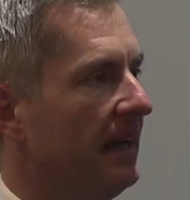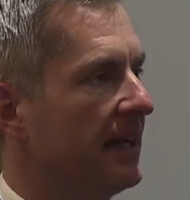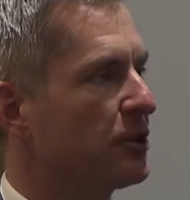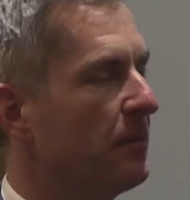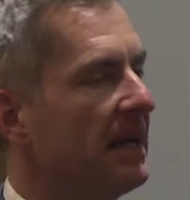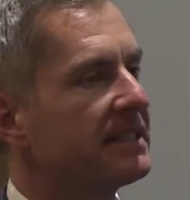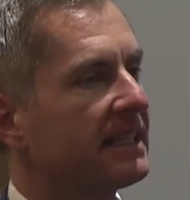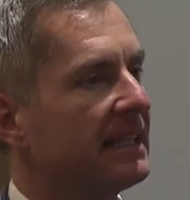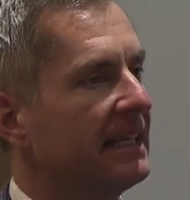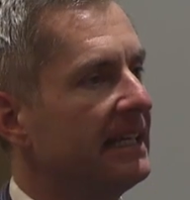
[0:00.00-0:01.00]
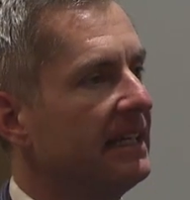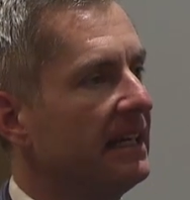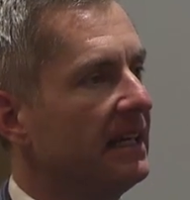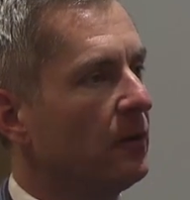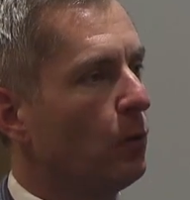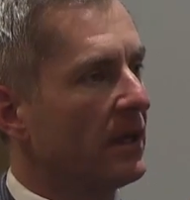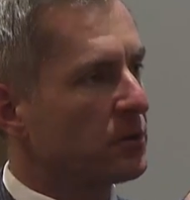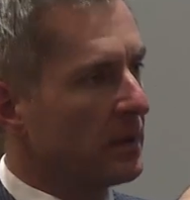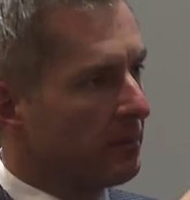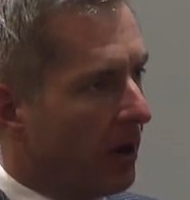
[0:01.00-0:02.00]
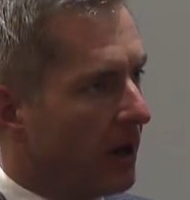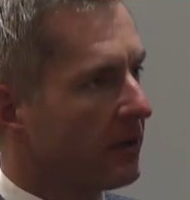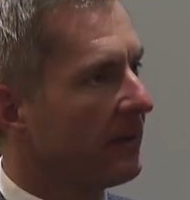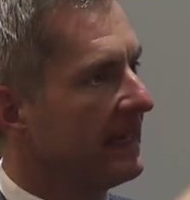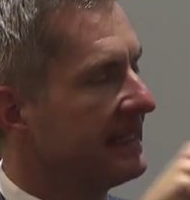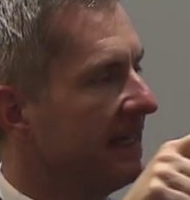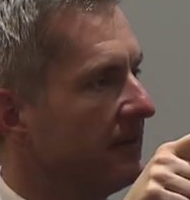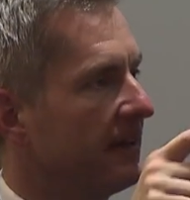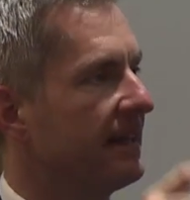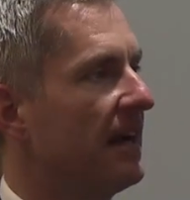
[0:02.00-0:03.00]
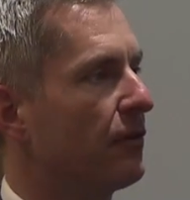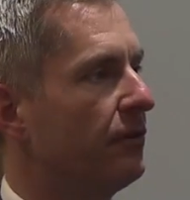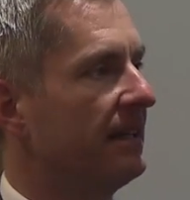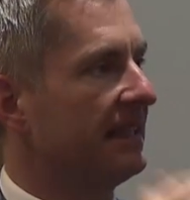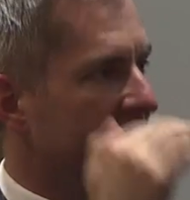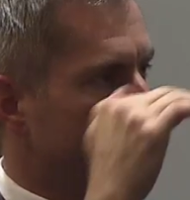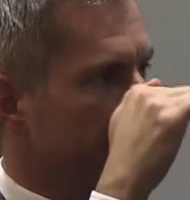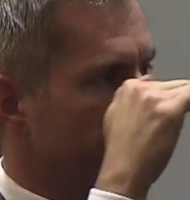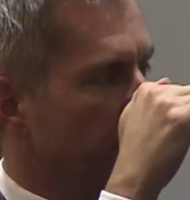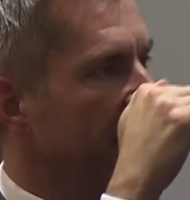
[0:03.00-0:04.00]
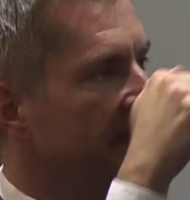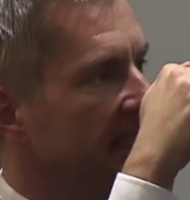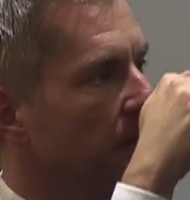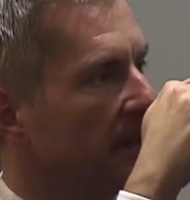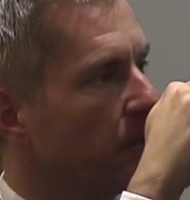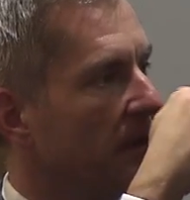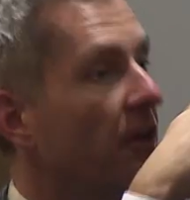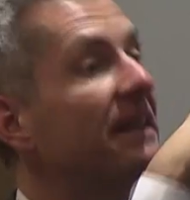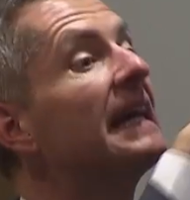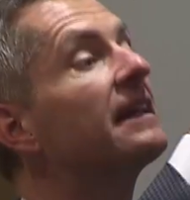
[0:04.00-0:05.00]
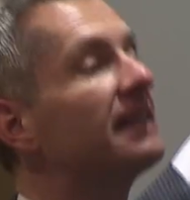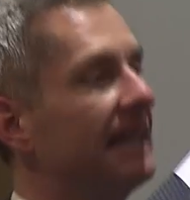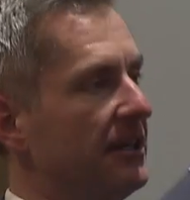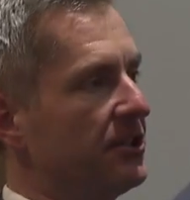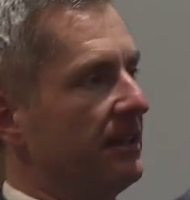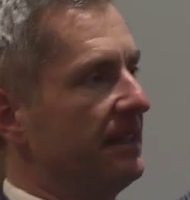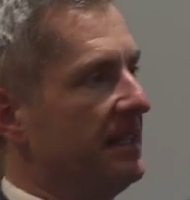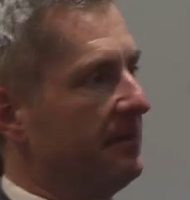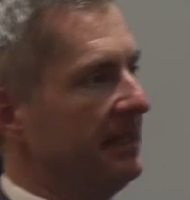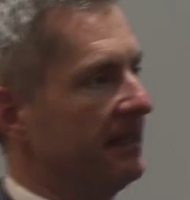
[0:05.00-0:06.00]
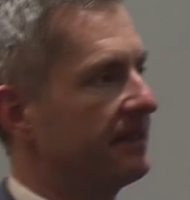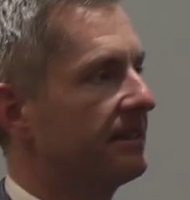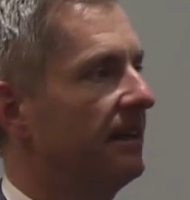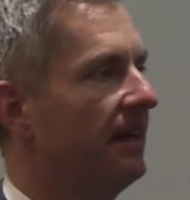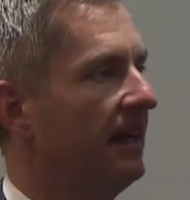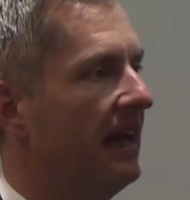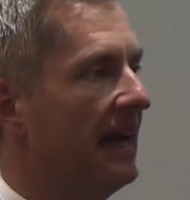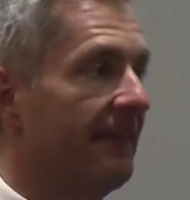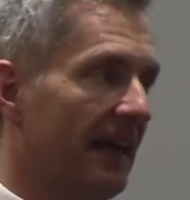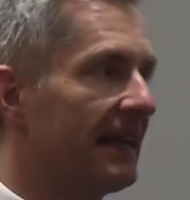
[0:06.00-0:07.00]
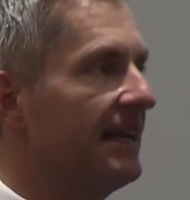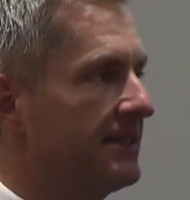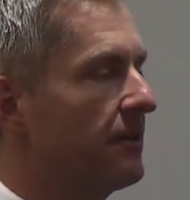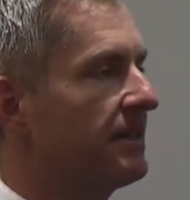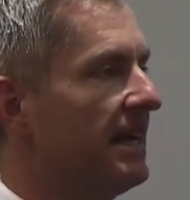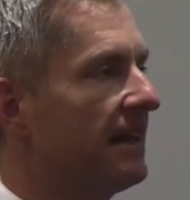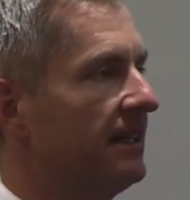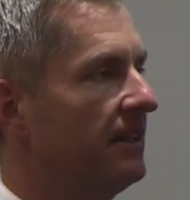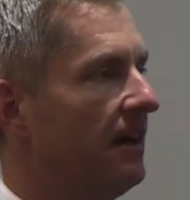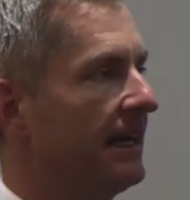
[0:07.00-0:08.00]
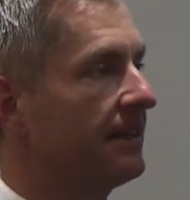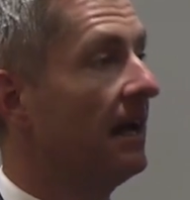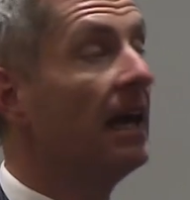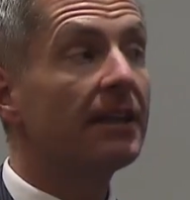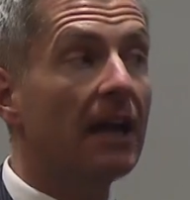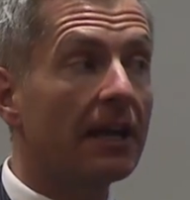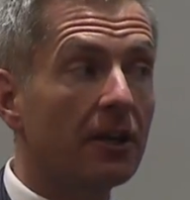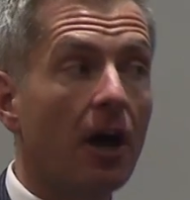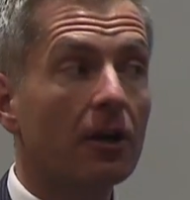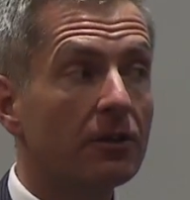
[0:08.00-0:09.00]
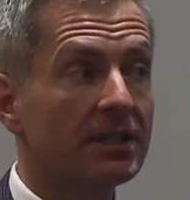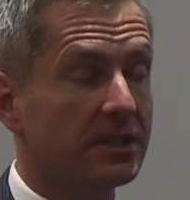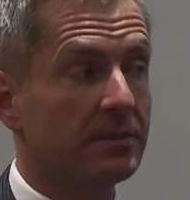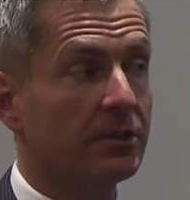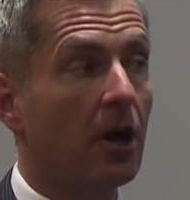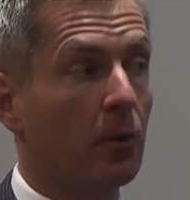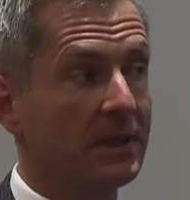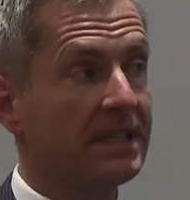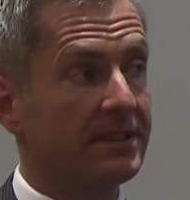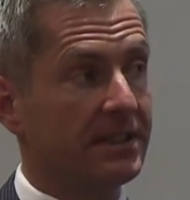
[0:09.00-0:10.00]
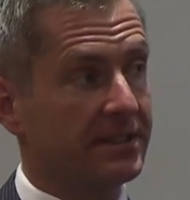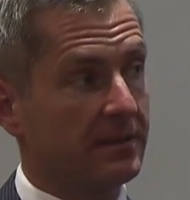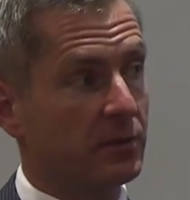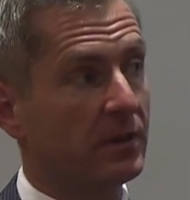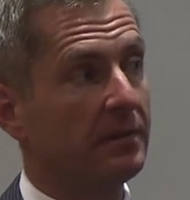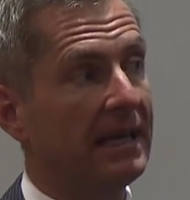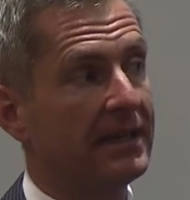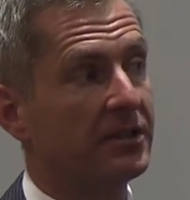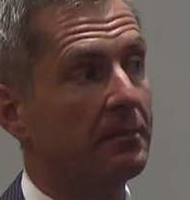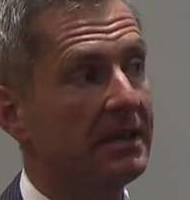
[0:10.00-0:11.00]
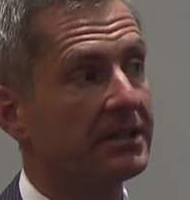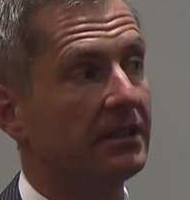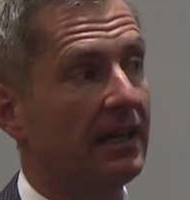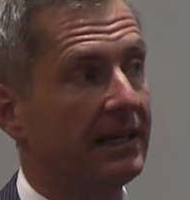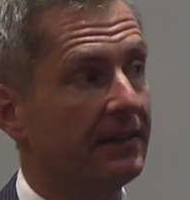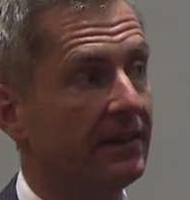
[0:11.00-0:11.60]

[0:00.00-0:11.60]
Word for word: And so basically, once we model that data very carefully, it gives us uniquely what we call the inclination, the tippiness. And in that case, they're exactly aligned. Not, not all systems are. We see systems where the planets are misaligned.